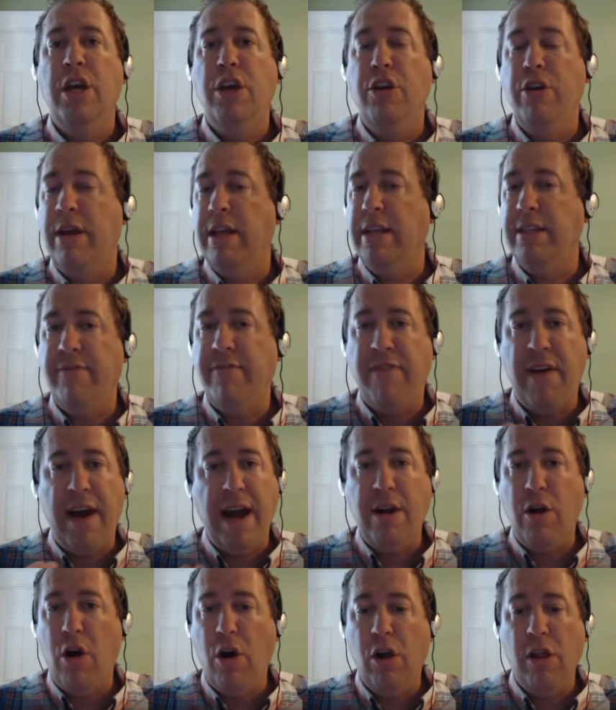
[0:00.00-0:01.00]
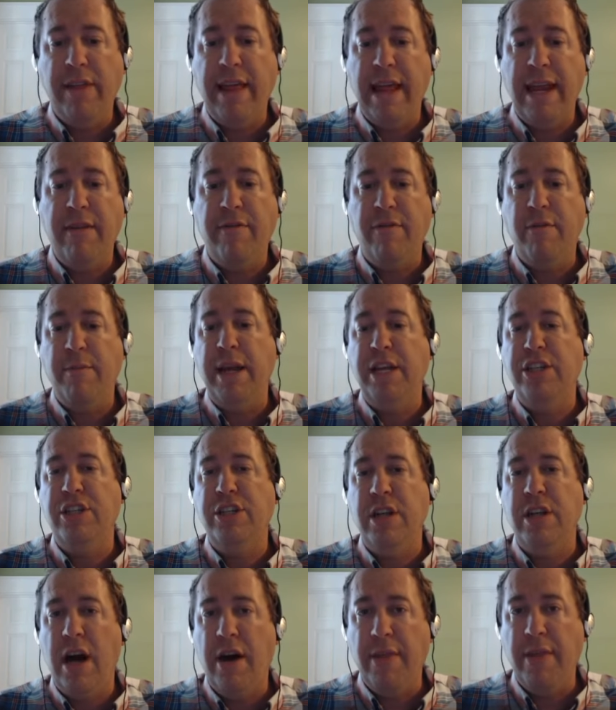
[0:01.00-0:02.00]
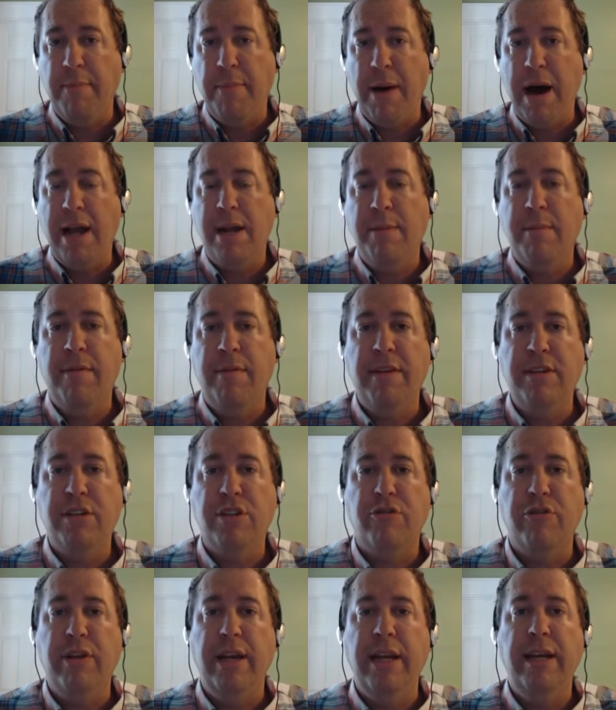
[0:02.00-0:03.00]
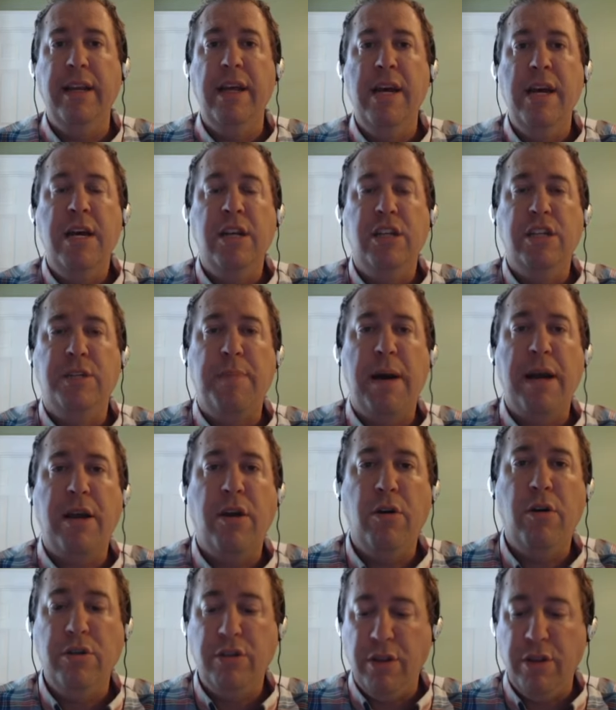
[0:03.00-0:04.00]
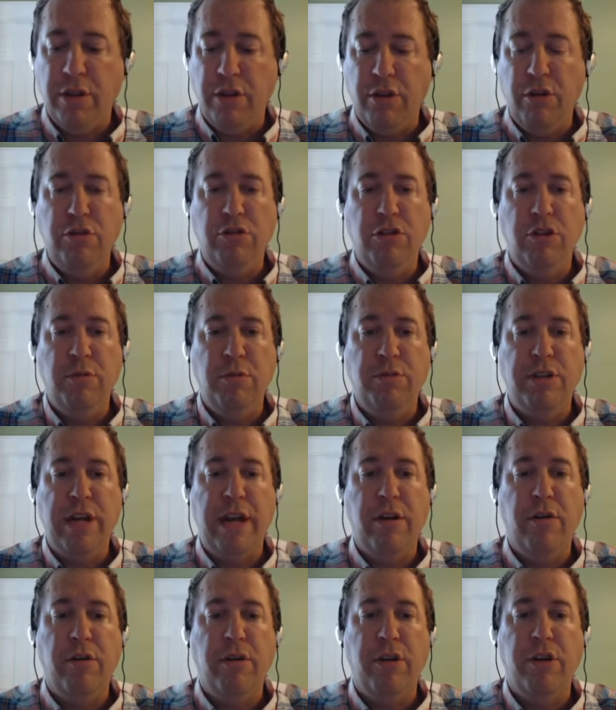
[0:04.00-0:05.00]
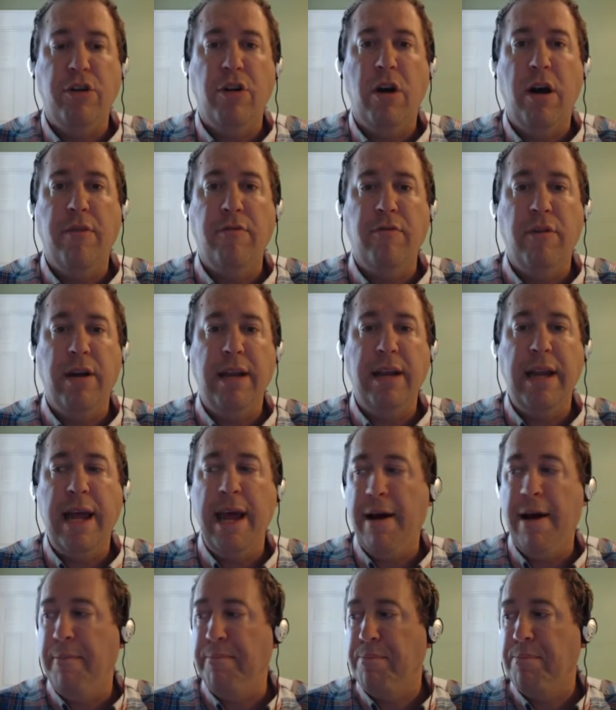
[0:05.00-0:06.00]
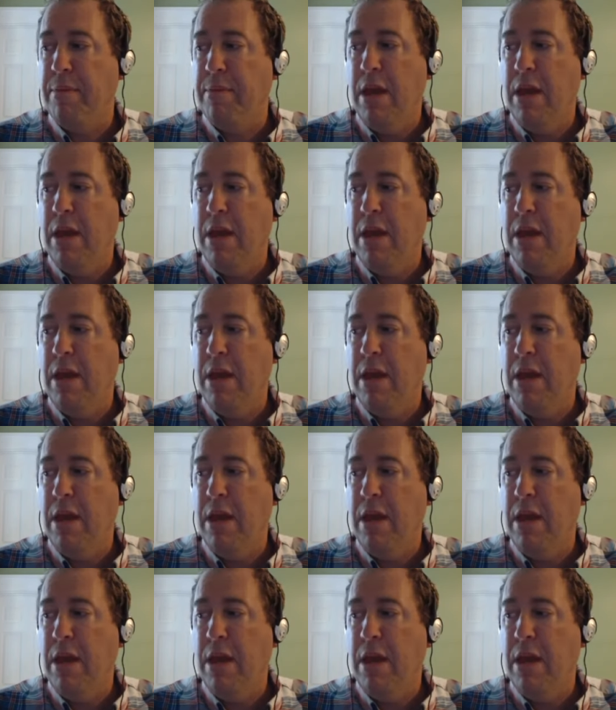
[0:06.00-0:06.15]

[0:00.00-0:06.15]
You can find all of that information on the bottom of the screen just by going to the YouTube channel you're on right now.